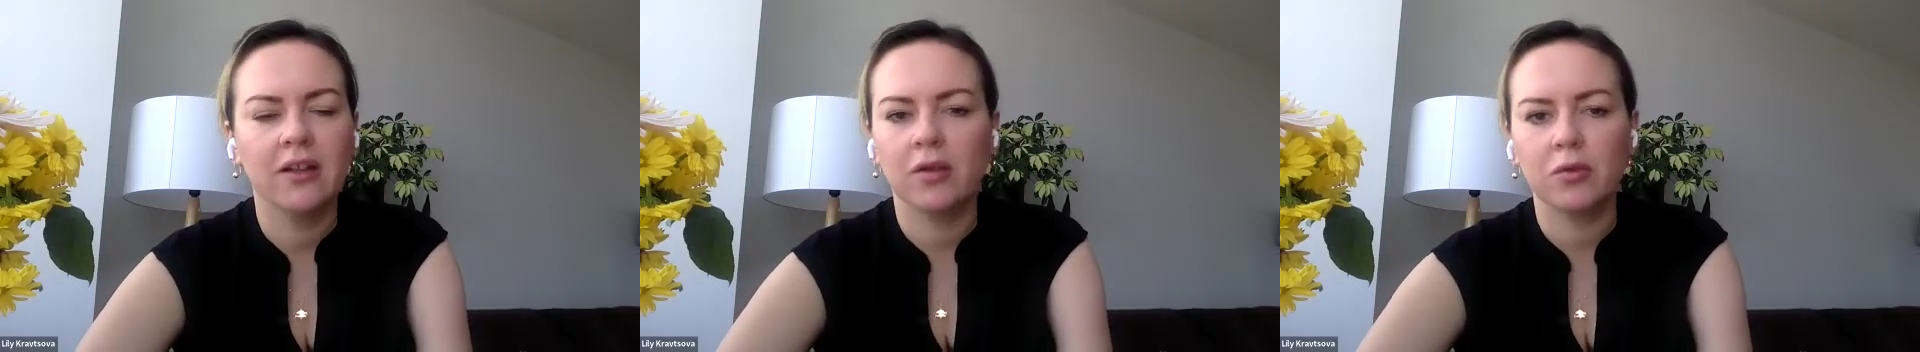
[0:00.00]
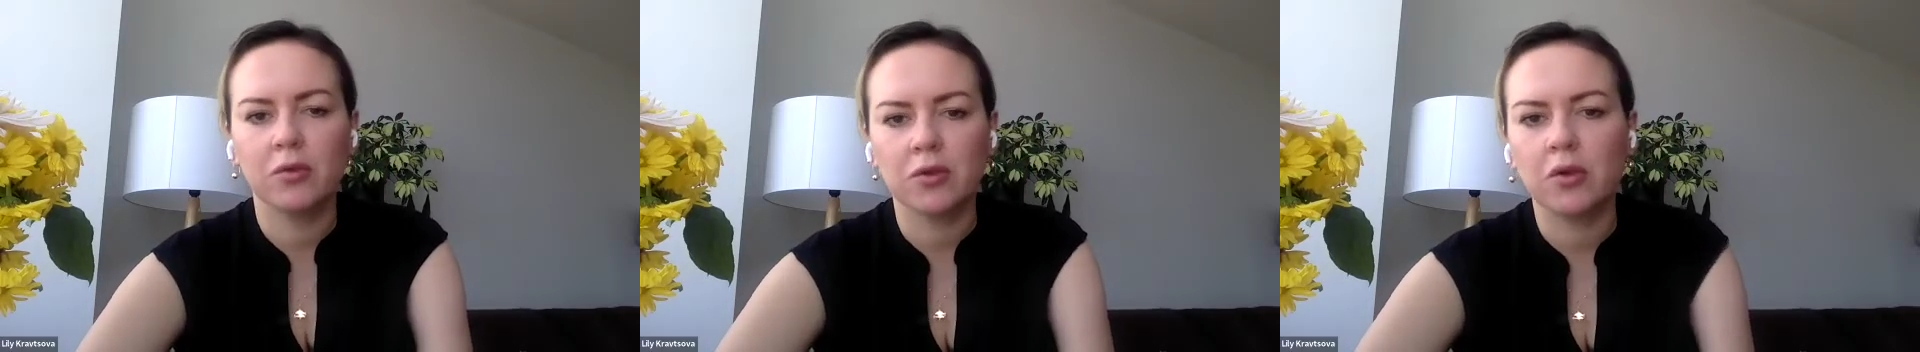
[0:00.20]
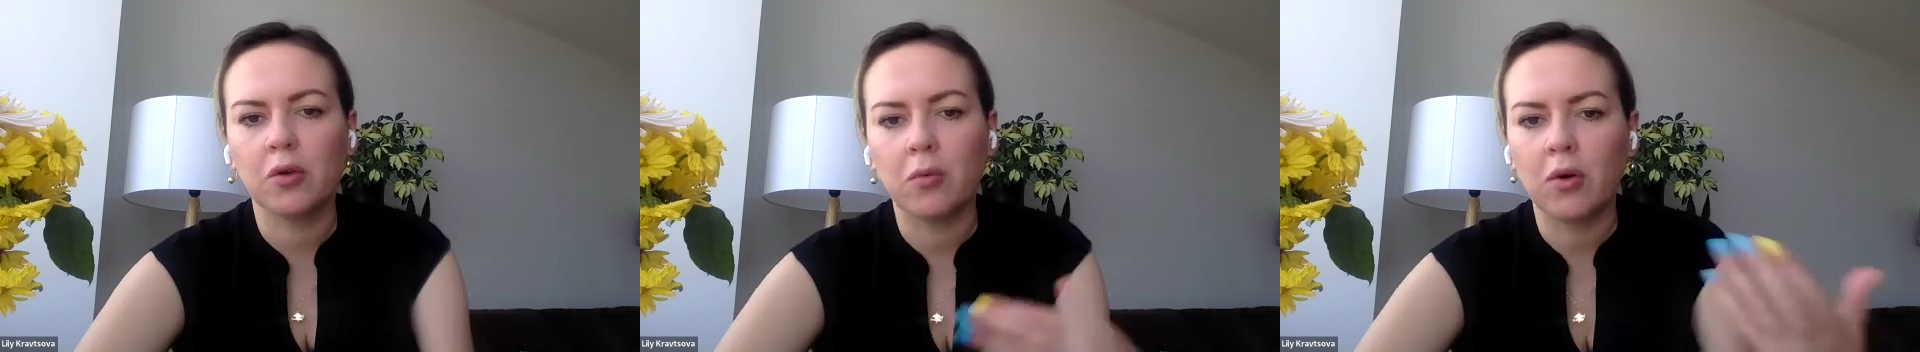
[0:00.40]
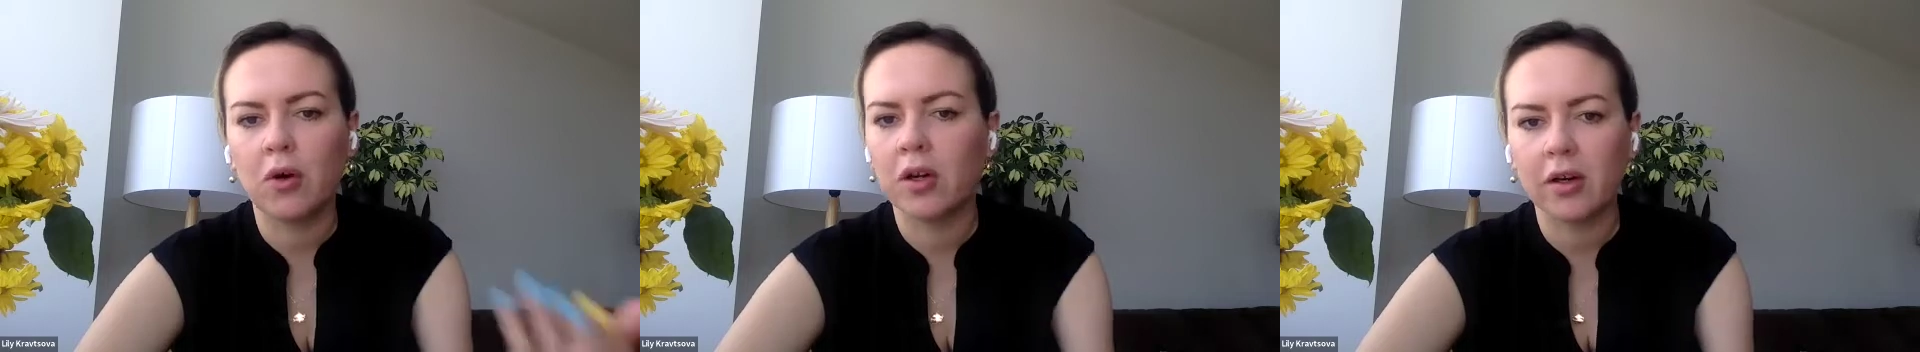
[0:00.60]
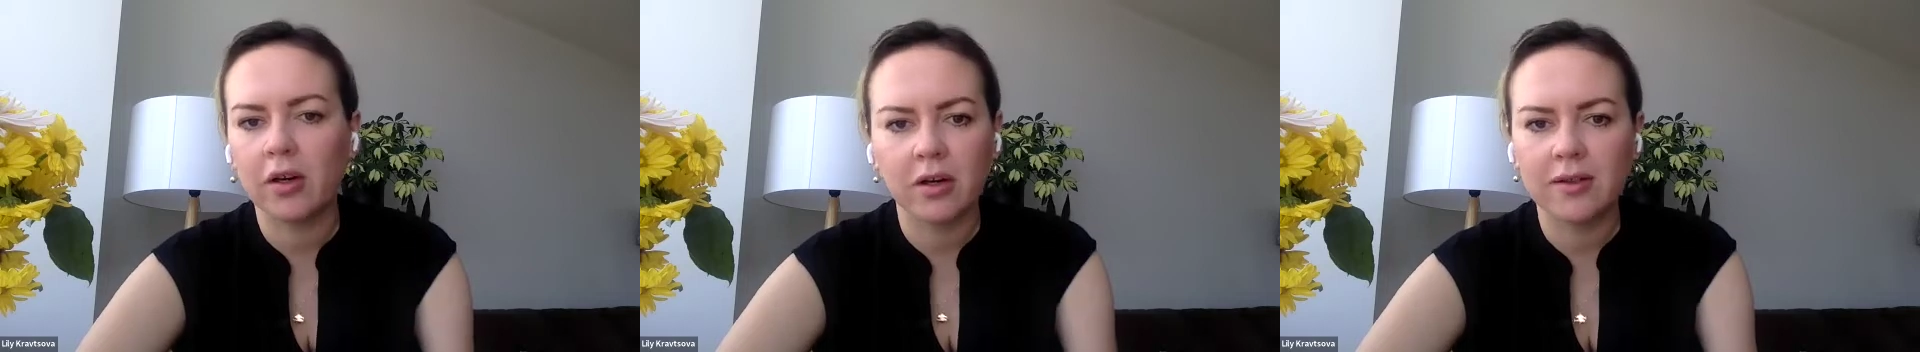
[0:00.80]
there was no
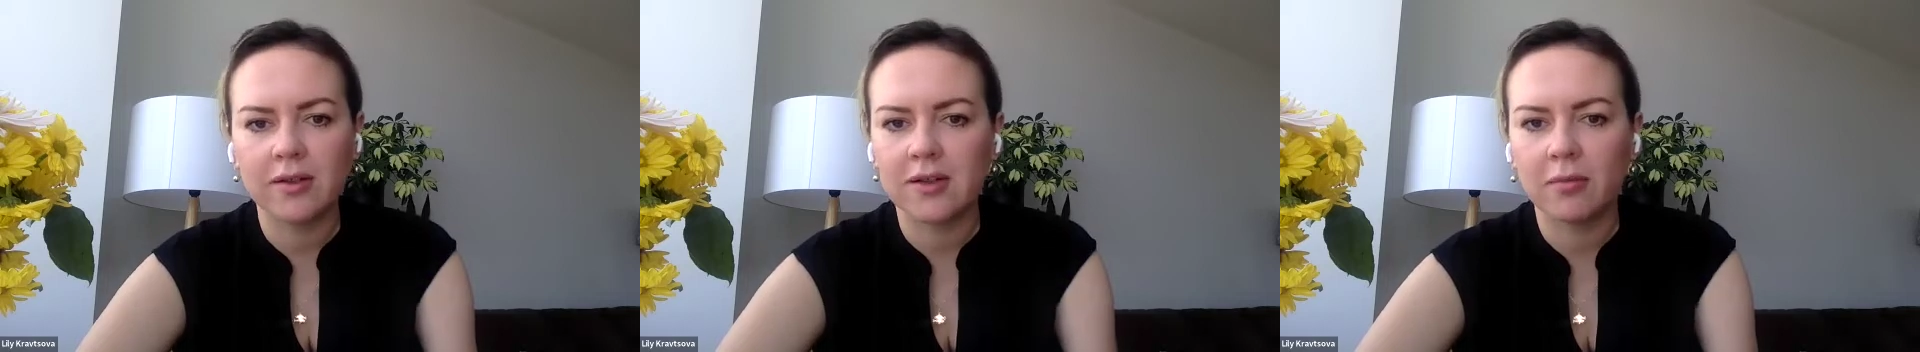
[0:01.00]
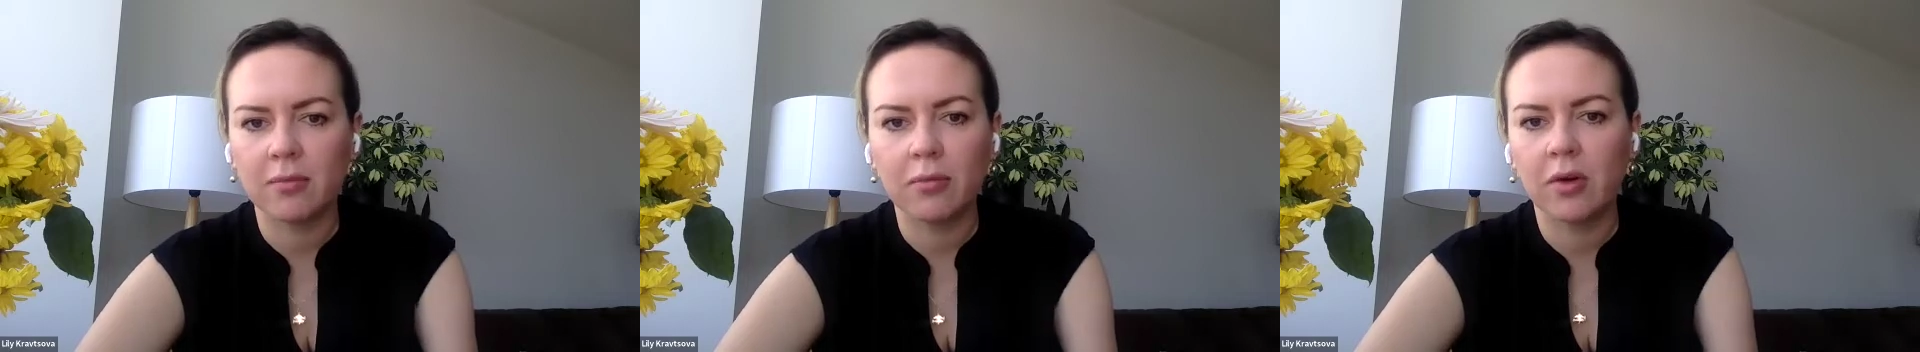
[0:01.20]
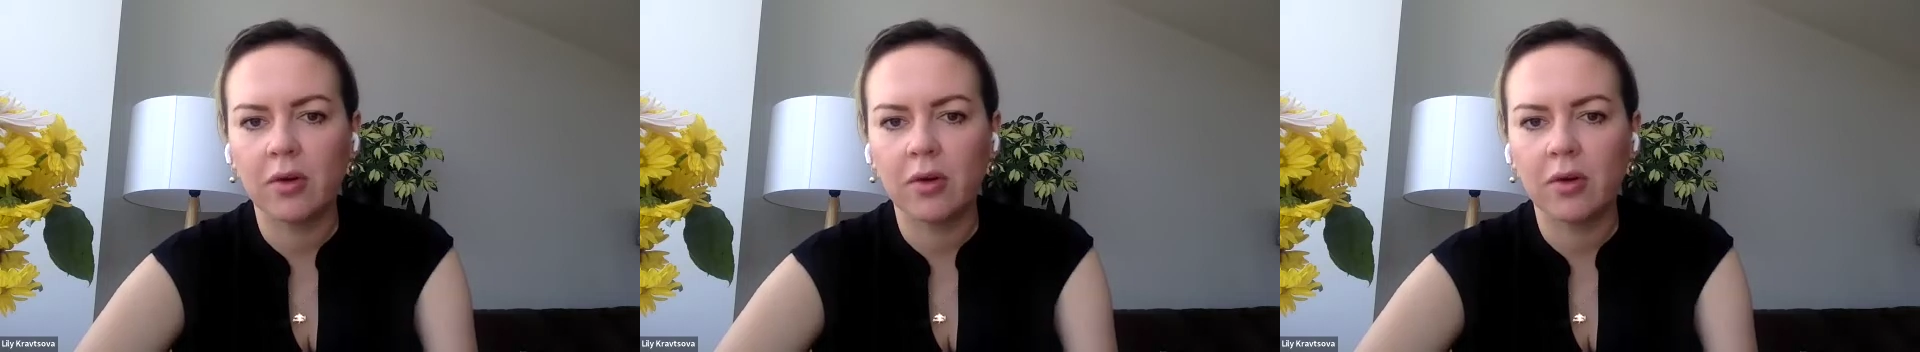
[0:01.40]
water at some